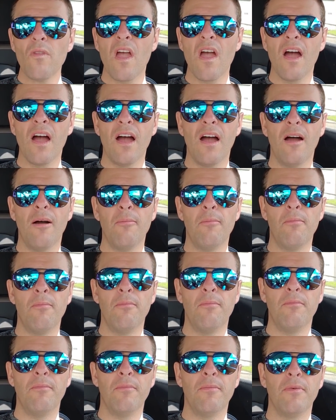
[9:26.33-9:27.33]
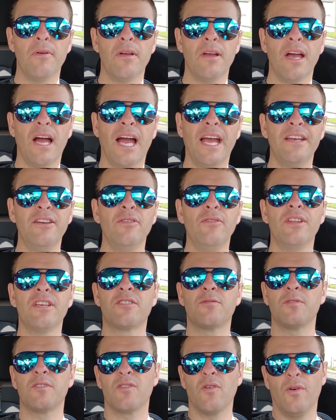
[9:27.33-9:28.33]
I knew
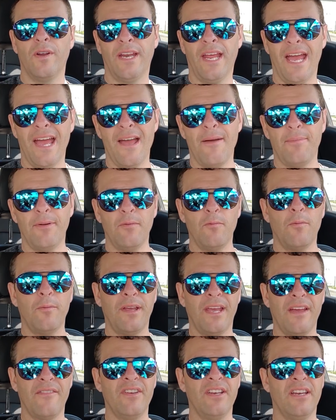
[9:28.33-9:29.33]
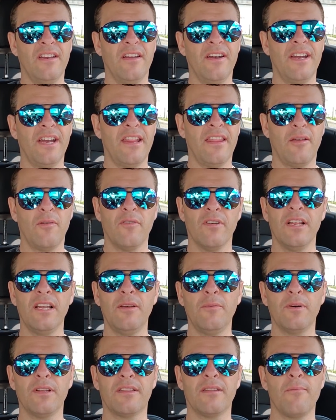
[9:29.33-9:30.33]
this was going to happen when we haven't done anything
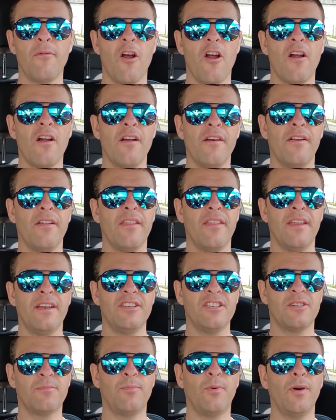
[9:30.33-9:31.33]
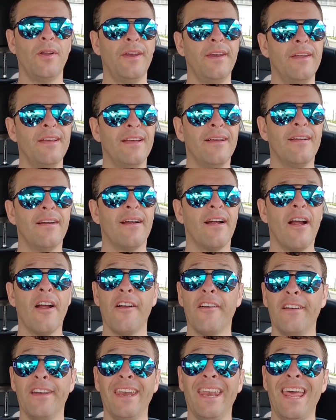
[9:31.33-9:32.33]
really with them hard other than just put
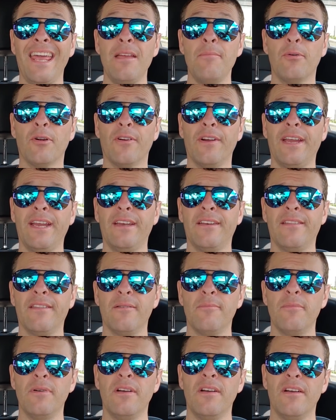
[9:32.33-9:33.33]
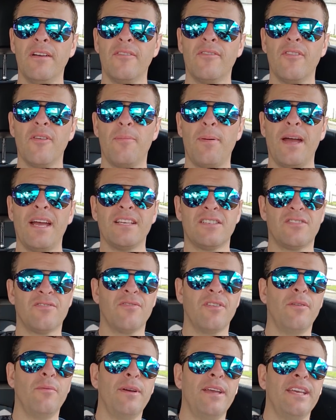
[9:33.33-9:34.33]
hard labor into them for the past
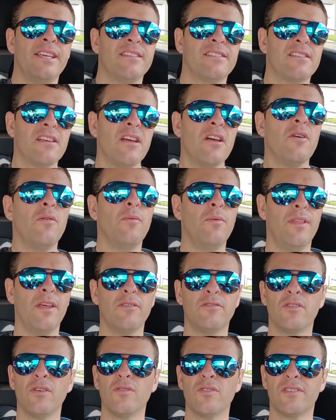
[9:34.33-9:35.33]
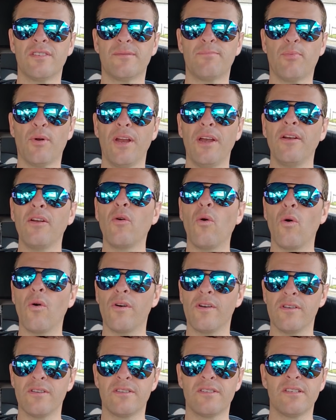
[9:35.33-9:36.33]
3 weeks without those sprint
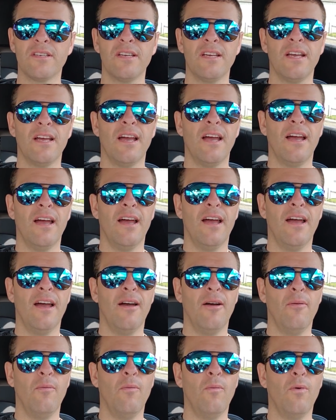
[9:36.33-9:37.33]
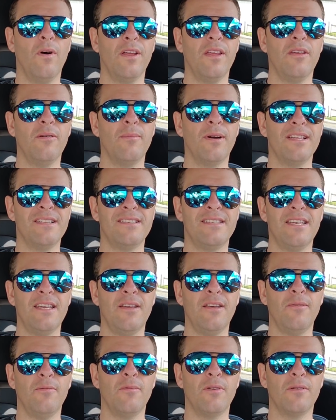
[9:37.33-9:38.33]
quarters what you might
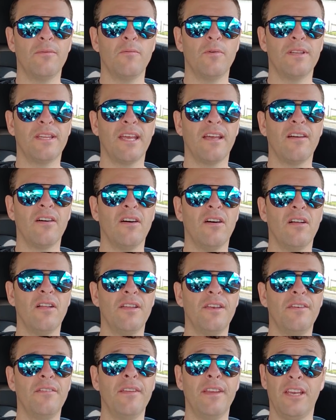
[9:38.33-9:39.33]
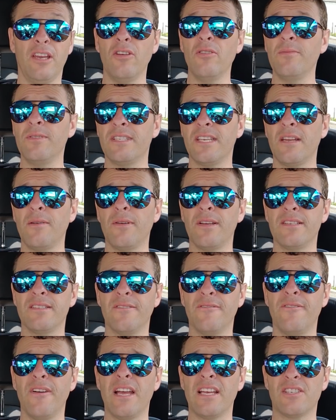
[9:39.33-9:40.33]
see, what they call in humans anyways,
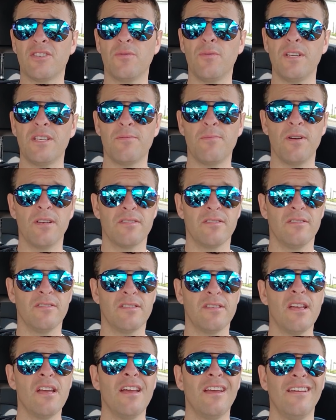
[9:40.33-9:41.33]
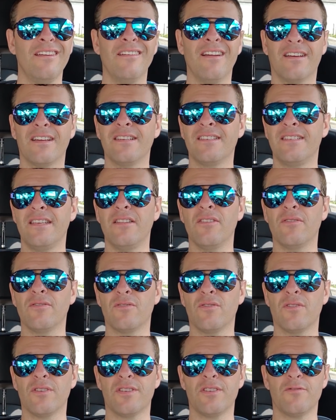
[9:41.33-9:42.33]
the fast twitch muscles. You're not going to see those
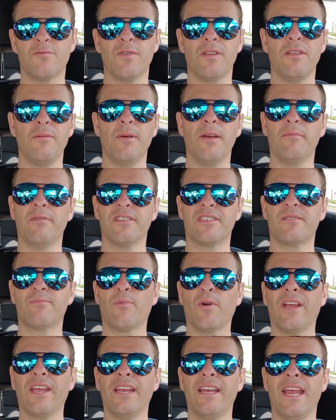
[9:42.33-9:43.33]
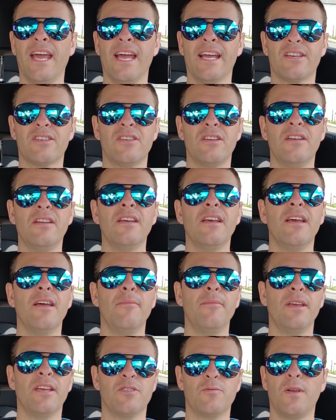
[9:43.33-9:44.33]
horses really be able to spring into action
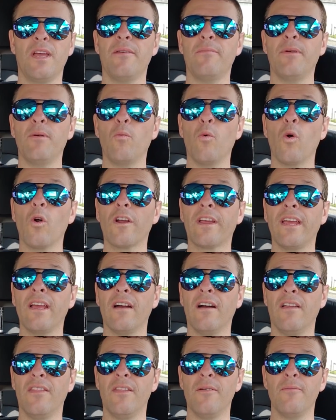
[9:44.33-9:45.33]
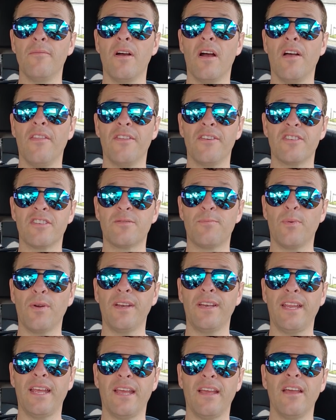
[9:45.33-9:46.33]
because we have been working on them, on their
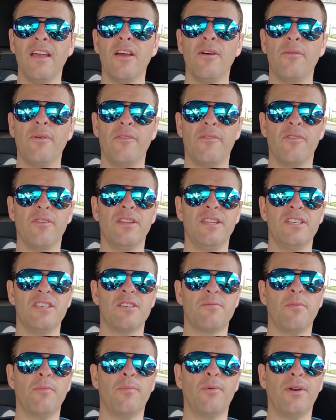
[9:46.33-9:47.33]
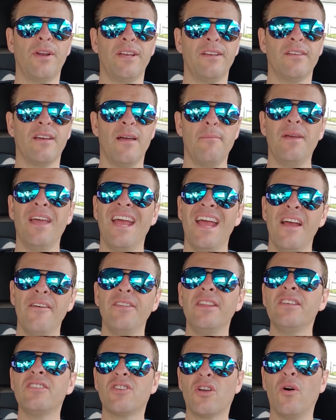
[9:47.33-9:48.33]
sprinting. We've really just been putting time.
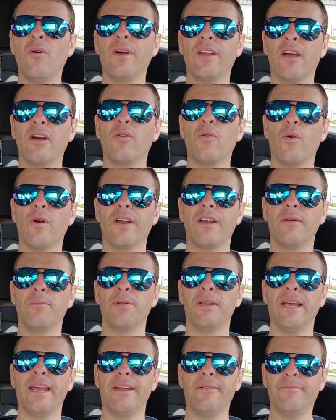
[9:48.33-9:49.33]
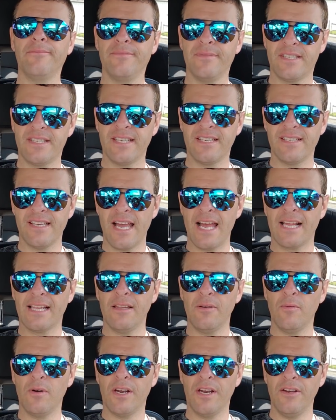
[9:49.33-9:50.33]
Everything's going according to plan. It's
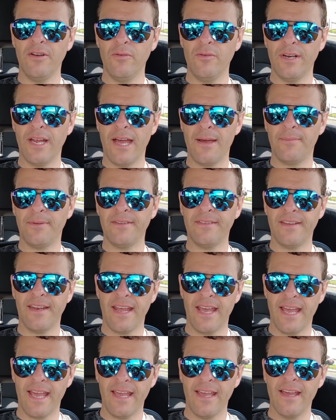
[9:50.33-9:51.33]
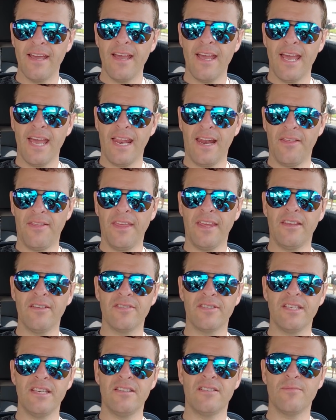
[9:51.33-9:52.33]
exactly what I knew would happen today, and I think you'll
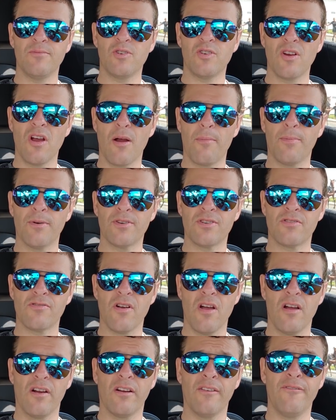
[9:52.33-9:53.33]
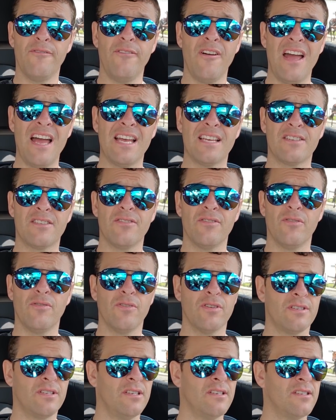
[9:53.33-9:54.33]
see some sharper, stronger, faster
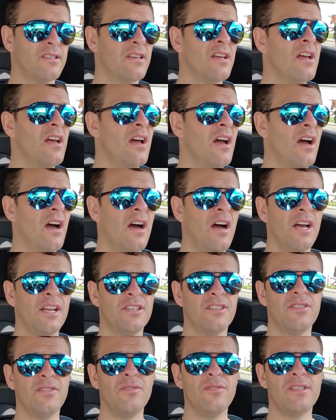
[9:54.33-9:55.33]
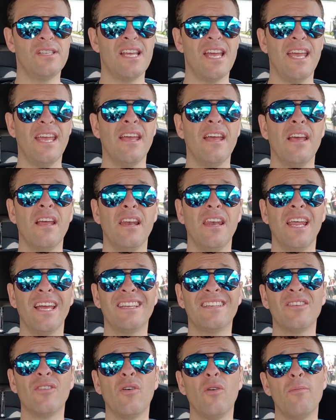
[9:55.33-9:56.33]
horses on Tuesday.
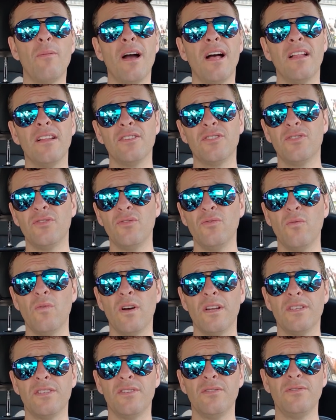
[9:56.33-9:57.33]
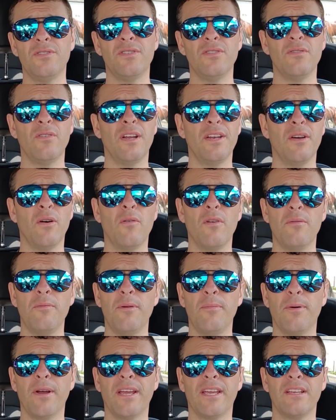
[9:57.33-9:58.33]
Like the goal mile in 2:01:22. I don't want to
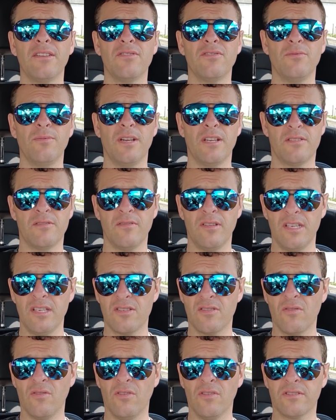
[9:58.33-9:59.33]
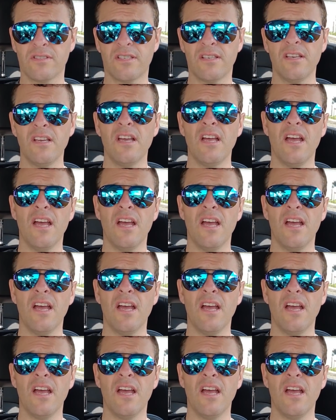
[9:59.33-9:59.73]
be breaking 2 minutes with these colts.